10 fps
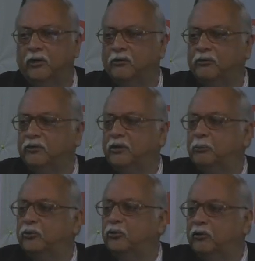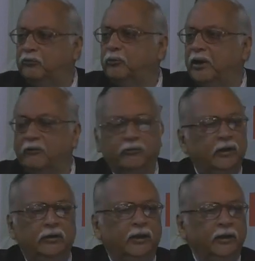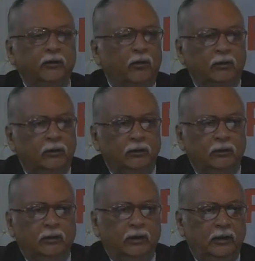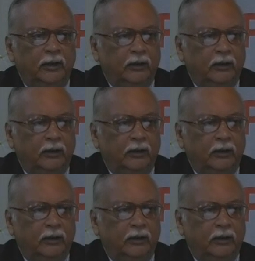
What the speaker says: the first episode of rheumatic. There's nothing wrong in that.